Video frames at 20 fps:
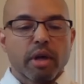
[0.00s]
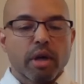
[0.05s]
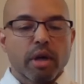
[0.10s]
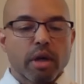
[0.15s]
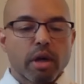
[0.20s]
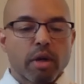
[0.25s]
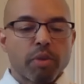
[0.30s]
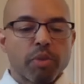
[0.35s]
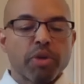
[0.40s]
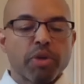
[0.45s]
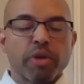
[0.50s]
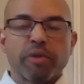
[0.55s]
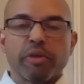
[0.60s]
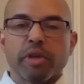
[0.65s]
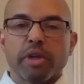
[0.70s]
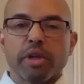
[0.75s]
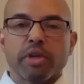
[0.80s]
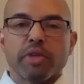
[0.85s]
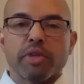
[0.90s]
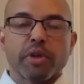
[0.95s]
and
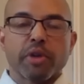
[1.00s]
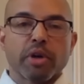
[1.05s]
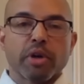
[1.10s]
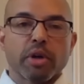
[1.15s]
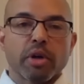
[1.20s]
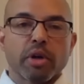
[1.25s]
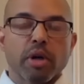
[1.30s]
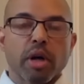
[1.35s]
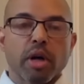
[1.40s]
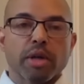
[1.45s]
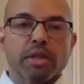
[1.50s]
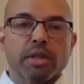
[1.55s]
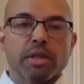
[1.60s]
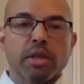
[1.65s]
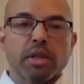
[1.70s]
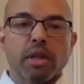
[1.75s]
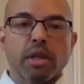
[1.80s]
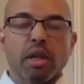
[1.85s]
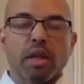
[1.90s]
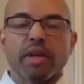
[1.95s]
privilege for us
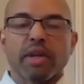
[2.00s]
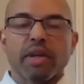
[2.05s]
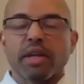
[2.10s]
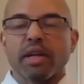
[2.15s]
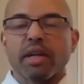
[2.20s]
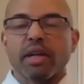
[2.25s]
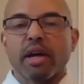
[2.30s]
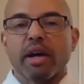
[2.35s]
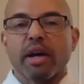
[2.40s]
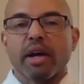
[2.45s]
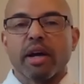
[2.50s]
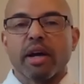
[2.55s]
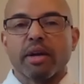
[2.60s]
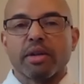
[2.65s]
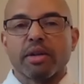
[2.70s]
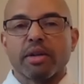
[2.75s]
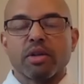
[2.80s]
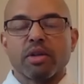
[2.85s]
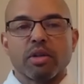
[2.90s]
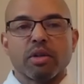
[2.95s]
in 1199
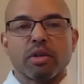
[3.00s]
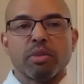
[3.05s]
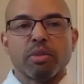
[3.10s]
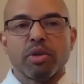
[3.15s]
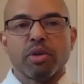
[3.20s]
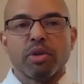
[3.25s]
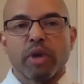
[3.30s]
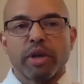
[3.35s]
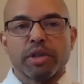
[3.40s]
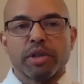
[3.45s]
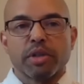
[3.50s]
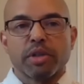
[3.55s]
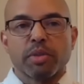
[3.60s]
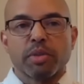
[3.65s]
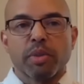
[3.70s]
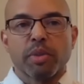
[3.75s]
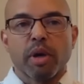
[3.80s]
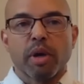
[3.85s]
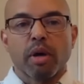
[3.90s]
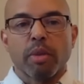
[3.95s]
to be
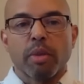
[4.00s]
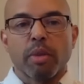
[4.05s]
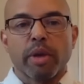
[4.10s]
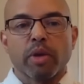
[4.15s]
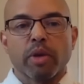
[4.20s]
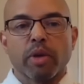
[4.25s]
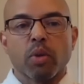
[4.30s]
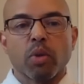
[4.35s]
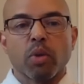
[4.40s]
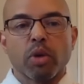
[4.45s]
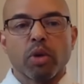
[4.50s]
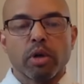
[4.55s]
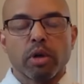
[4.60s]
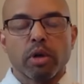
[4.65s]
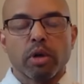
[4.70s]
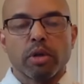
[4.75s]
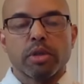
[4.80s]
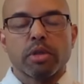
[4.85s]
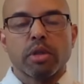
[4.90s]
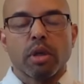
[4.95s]
graced by your
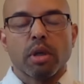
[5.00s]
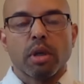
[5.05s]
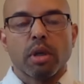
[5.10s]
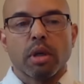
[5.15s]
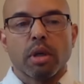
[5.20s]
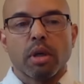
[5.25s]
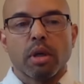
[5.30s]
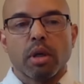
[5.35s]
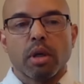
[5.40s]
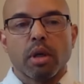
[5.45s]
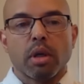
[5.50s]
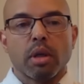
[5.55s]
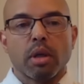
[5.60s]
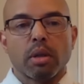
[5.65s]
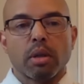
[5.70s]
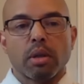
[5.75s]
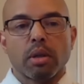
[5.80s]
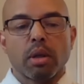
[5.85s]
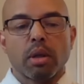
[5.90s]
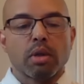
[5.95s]
words
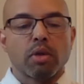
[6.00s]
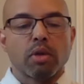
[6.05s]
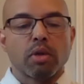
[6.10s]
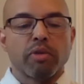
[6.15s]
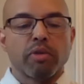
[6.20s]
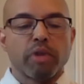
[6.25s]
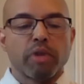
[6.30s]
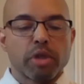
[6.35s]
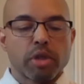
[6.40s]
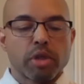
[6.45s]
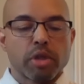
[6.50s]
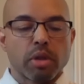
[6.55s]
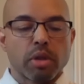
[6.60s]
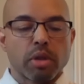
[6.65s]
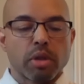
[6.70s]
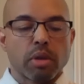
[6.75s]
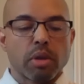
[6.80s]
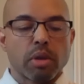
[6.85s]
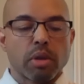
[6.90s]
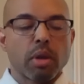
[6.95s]
and your vision
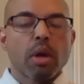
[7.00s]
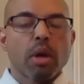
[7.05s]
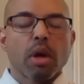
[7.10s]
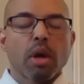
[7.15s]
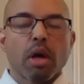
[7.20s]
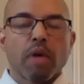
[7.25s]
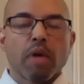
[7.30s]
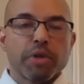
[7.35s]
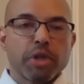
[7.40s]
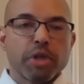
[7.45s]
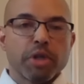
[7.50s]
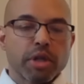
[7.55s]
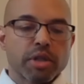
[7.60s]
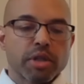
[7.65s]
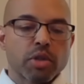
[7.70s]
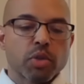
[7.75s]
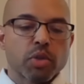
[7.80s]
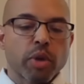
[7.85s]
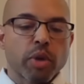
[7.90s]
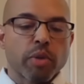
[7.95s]
for
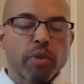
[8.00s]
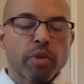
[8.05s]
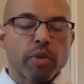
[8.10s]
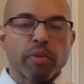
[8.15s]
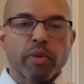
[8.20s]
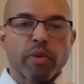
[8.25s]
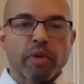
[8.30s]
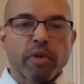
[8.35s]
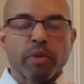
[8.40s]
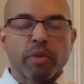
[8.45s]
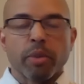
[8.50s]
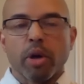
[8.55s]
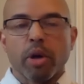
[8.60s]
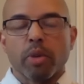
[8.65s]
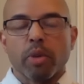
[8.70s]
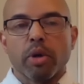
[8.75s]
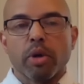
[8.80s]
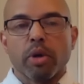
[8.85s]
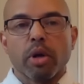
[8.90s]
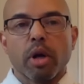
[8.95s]
justice, Reverend
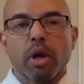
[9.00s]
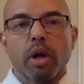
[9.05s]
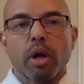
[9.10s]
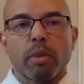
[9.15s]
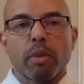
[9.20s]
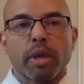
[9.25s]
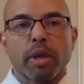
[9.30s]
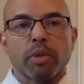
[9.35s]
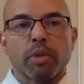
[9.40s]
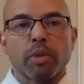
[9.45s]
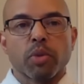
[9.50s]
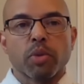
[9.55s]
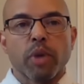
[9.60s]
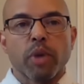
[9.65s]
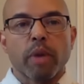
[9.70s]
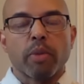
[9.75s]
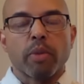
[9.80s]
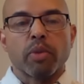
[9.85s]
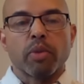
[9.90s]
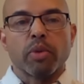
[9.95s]
Barber. My name is
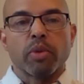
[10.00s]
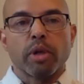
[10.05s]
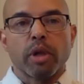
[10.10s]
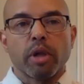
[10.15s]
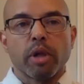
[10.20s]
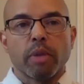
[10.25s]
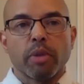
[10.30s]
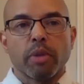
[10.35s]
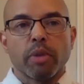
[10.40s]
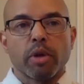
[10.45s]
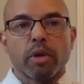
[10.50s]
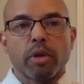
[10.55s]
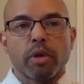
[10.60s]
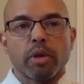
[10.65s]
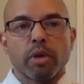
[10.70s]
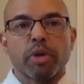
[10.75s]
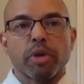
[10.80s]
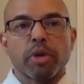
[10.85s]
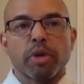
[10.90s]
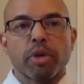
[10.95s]
Rob Burrill. I'm the
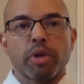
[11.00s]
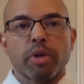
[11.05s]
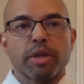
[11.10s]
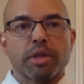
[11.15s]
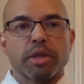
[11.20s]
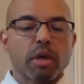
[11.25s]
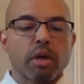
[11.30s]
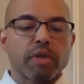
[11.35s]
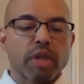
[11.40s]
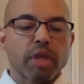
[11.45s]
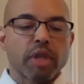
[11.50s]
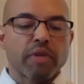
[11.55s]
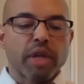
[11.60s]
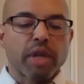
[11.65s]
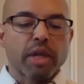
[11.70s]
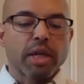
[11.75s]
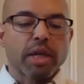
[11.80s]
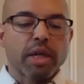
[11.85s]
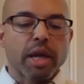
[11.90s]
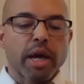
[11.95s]
president of
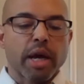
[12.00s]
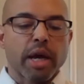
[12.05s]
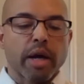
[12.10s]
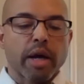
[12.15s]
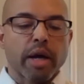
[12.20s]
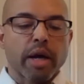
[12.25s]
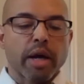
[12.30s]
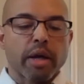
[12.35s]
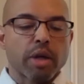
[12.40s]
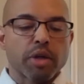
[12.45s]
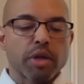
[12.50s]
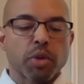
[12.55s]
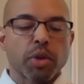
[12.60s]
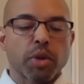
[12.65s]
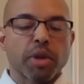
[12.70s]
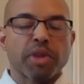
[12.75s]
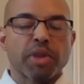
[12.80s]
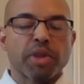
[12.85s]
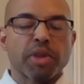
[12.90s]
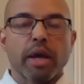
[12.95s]
1199. And I just
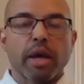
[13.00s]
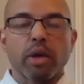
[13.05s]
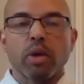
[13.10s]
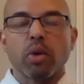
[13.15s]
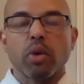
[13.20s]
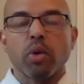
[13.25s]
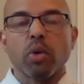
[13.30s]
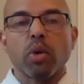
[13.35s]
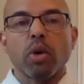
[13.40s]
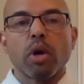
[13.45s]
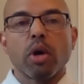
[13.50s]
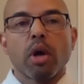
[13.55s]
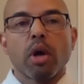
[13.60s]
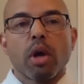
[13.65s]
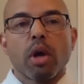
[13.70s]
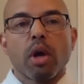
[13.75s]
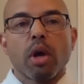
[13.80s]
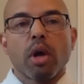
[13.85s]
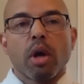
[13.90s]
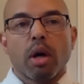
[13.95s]
want to thank you
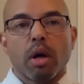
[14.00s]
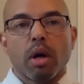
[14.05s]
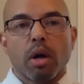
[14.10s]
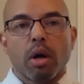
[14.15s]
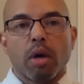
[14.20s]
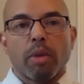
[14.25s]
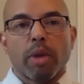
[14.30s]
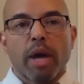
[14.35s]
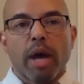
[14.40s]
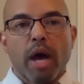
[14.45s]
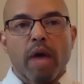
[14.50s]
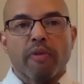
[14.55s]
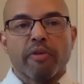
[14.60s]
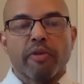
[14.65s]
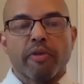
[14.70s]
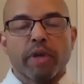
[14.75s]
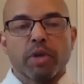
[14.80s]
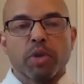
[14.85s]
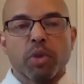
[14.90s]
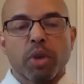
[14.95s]
on behalf of
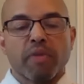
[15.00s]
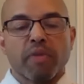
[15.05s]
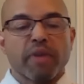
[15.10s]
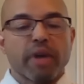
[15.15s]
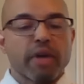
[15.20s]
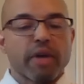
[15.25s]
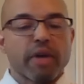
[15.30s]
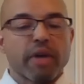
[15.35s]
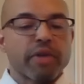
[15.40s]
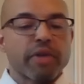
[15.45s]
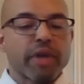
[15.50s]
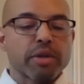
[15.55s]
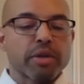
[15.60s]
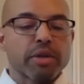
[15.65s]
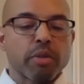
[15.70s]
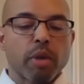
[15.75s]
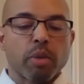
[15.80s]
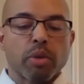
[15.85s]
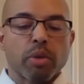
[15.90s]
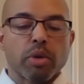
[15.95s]
our 25,000
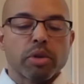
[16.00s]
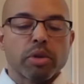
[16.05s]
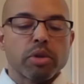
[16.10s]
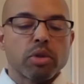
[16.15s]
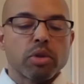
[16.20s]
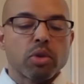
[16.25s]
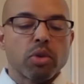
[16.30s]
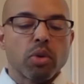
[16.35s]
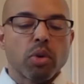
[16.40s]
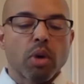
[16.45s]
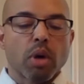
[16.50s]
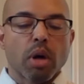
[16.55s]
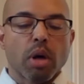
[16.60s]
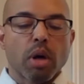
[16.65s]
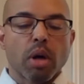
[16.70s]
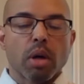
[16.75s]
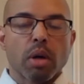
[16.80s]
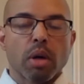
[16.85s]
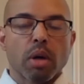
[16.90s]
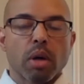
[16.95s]
members. You
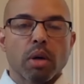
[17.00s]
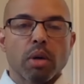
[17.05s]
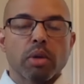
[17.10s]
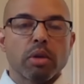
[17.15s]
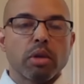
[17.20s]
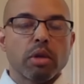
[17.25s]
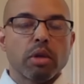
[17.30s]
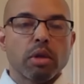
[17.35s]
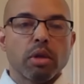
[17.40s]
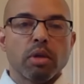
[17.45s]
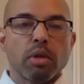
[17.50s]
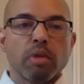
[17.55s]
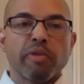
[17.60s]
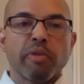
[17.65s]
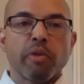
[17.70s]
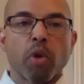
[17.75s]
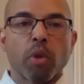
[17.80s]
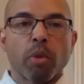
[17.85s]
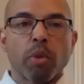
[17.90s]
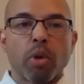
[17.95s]
are the
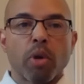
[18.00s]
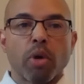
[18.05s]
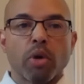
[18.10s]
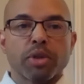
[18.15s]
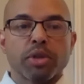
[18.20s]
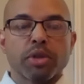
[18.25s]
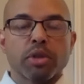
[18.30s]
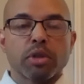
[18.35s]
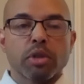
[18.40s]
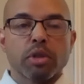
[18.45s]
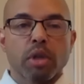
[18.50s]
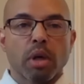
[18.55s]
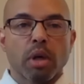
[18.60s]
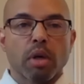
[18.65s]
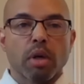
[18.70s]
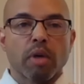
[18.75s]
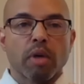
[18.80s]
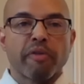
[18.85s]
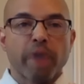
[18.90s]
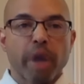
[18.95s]
foremost
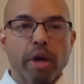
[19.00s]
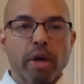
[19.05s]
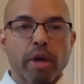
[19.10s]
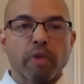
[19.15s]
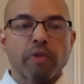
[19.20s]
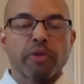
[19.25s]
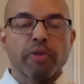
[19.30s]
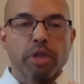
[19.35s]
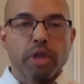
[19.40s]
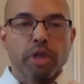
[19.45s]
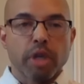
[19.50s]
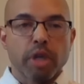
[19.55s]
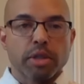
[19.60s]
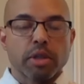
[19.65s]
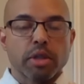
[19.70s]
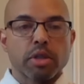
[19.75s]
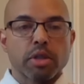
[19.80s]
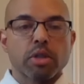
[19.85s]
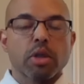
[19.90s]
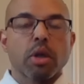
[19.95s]
fighter for
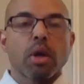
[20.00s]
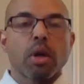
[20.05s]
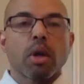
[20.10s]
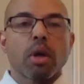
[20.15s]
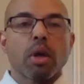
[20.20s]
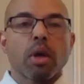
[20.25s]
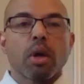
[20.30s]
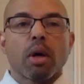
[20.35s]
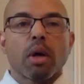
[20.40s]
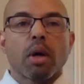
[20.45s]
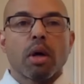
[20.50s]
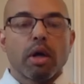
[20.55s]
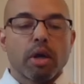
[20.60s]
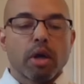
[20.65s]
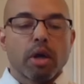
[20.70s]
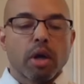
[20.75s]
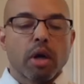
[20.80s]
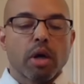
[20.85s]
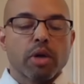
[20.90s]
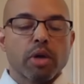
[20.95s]
justice
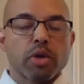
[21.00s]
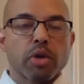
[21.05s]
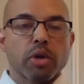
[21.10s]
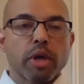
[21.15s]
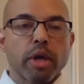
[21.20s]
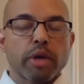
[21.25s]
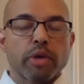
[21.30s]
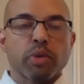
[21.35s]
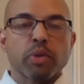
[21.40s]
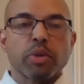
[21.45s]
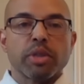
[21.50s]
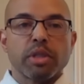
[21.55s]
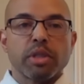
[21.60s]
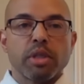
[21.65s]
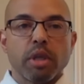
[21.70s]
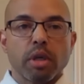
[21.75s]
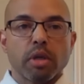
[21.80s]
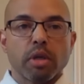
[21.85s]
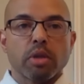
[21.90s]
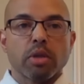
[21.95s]
in our country as we
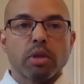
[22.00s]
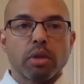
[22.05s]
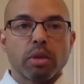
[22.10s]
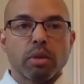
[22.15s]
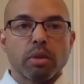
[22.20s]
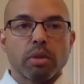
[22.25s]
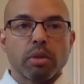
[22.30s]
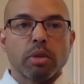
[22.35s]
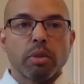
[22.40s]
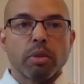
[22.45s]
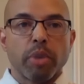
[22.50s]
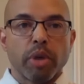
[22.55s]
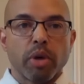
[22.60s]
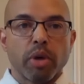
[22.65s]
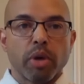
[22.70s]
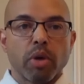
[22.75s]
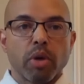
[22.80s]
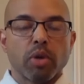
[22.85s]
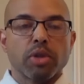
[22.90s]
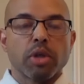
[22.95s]
seek to
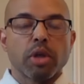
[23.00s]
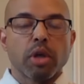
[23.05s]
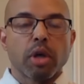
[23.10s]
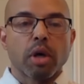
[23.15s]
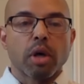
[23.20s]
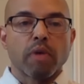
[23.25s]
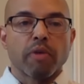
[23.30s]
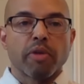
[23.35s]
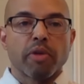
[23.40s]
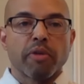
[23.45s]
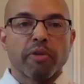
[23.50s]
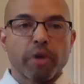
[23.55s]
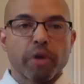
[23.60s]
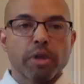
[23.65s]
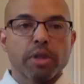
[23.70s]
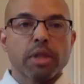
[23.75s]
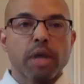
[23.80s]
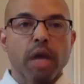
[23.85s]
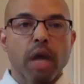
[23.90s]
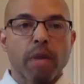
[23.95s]
build for the
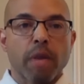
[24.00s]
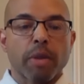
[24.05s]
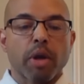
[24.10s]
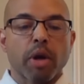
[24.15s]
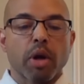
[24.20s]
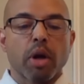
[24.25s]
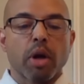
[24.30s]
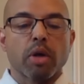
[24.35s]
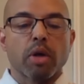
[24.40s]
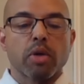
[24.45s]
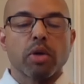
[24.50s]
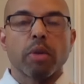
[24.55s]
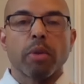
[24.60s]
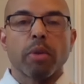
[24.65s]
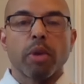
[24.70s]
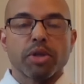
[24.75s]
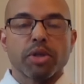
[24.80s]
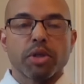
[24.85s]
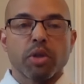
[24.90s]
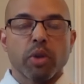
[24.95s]
first time in our country a
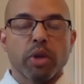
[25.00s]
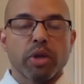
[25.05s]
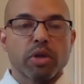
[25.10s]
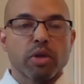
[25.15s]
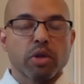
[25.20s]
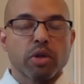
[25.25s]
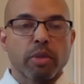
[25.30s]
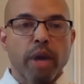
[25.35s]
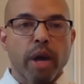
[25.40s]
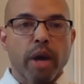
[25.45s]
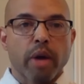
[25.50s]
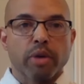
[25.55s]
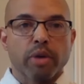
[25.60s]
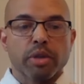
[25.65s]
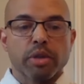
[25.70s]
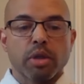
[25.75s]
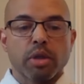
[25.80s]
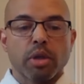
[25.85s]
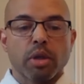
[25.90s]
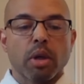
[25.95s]
multiracial
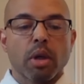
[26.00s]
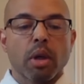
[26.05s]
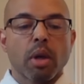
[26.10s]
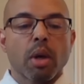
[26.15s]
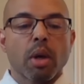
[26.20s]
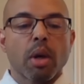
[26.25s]
democracy.